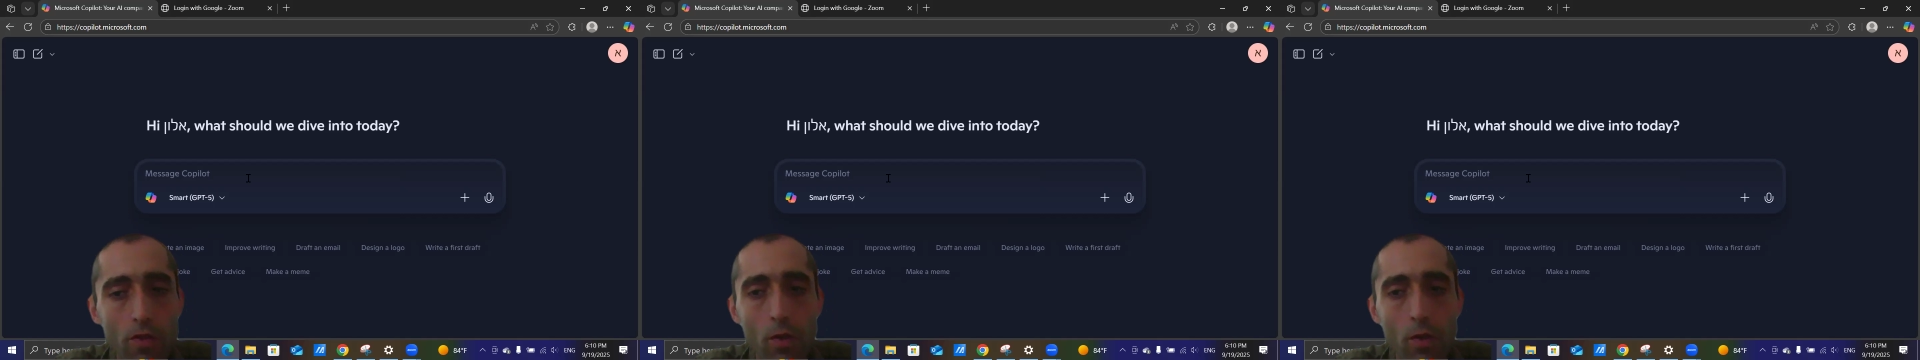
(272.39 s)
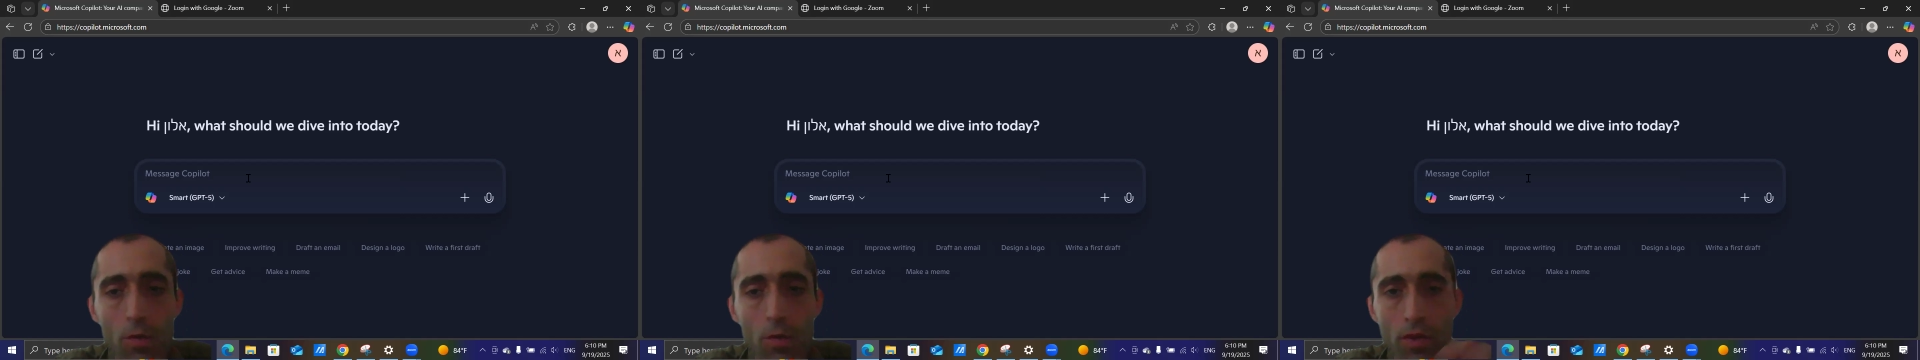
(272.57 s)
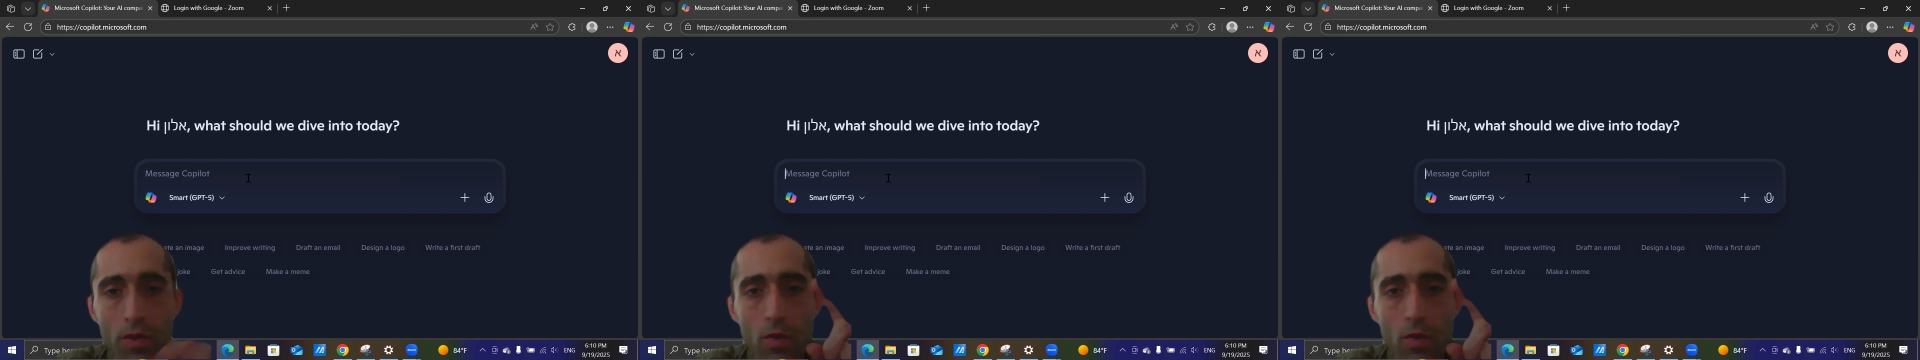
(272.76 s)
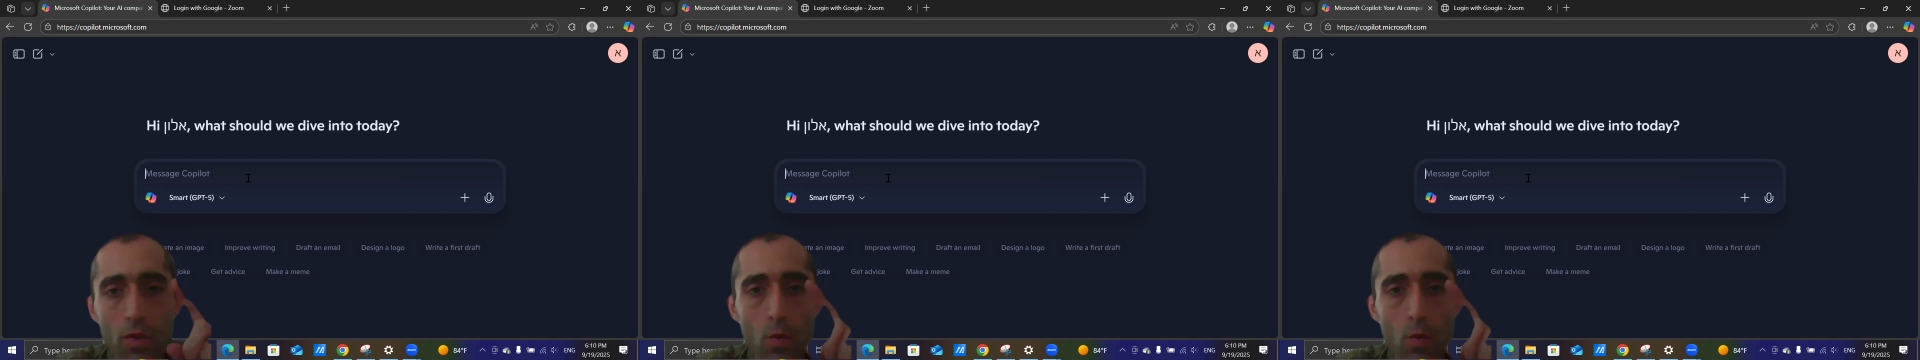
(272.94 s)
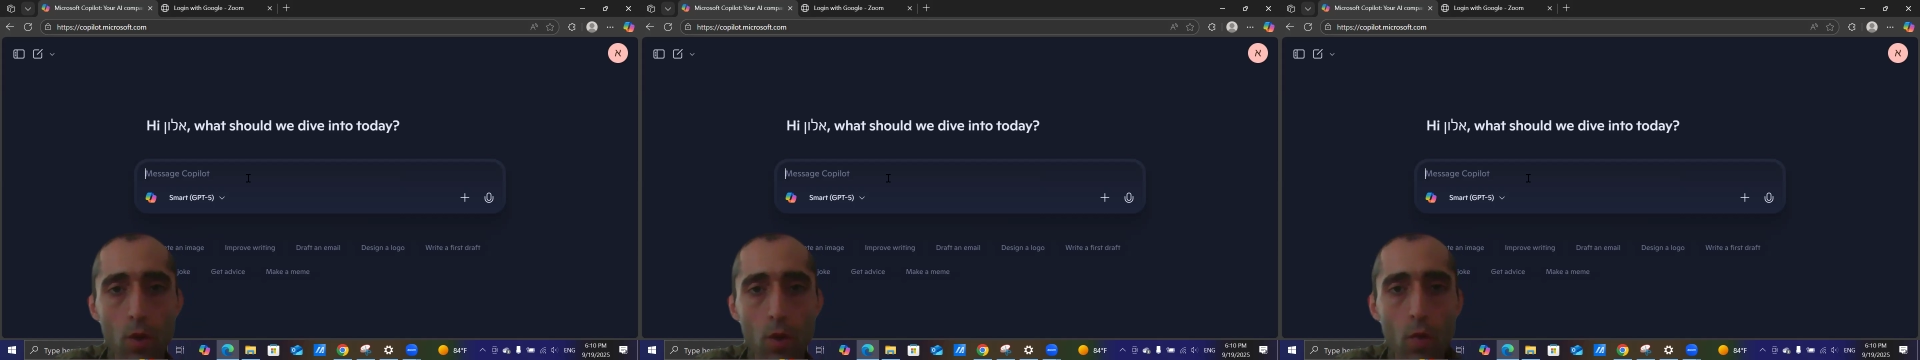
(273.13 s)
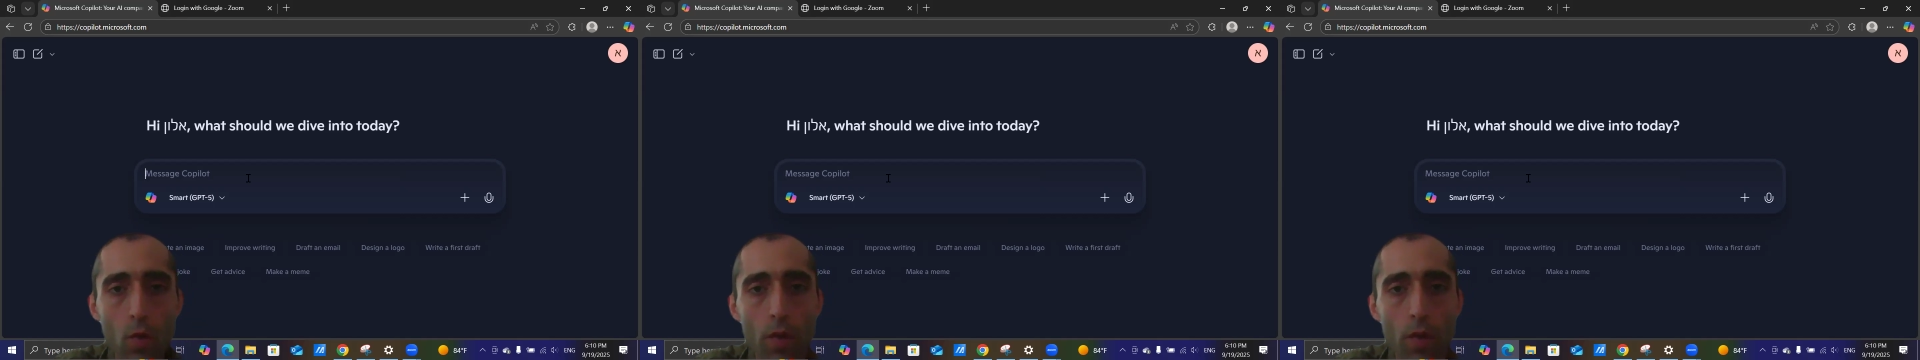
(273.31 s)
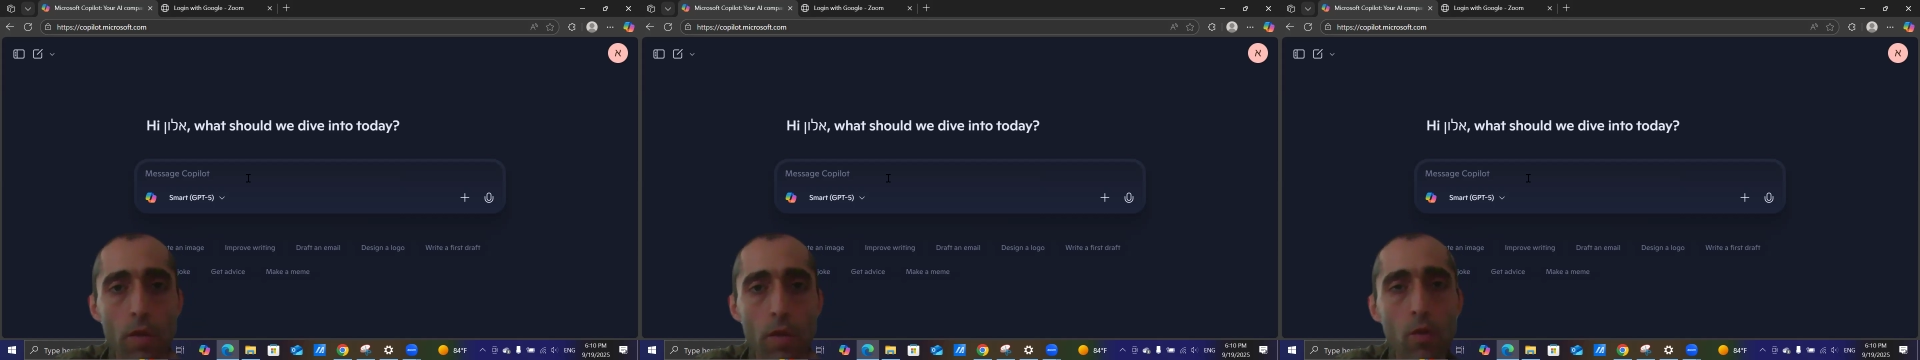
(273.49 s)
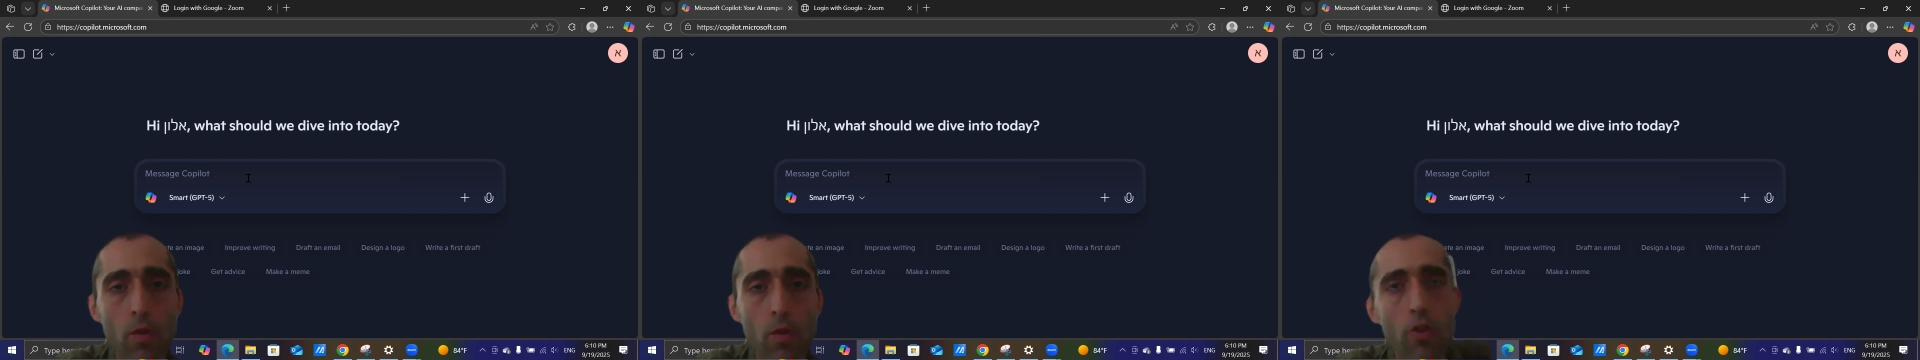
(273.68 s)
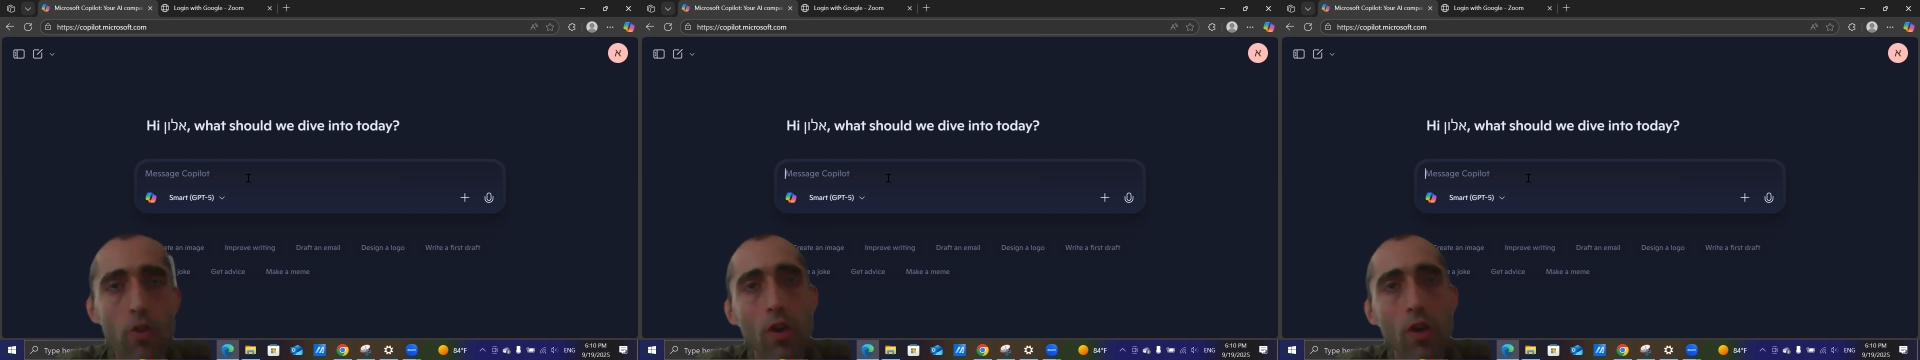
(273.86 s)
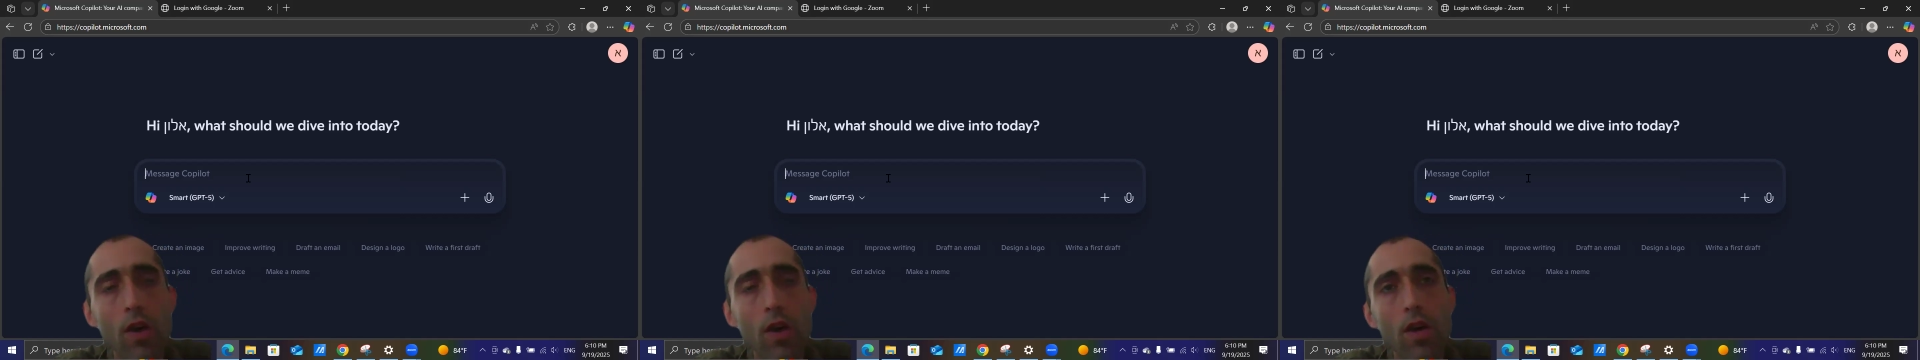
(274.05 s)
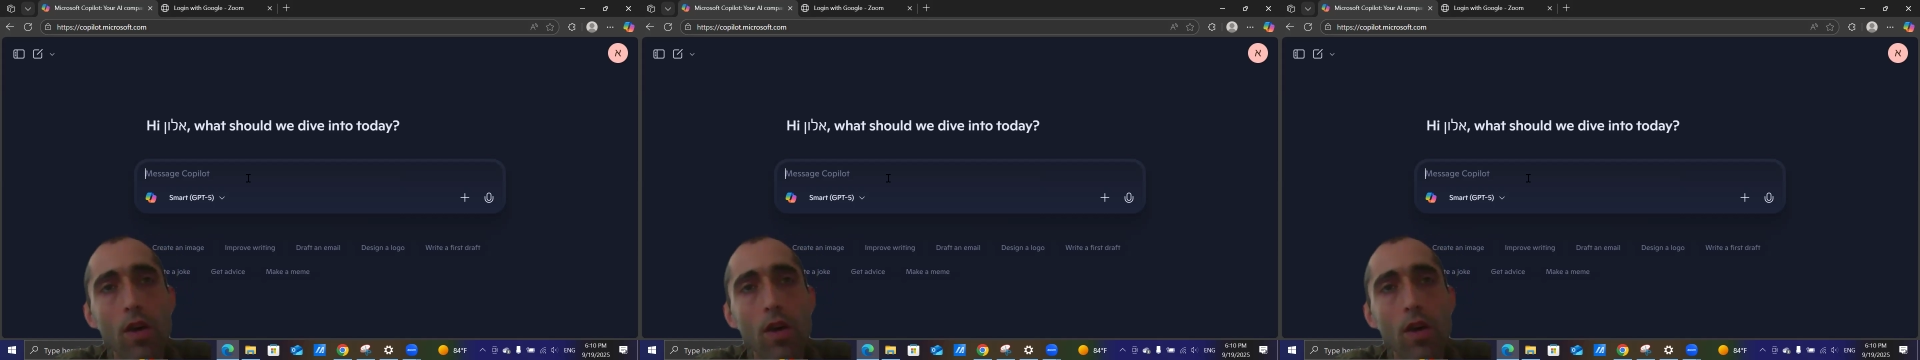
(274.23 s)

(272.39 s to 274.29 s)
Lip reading: So this is one way by which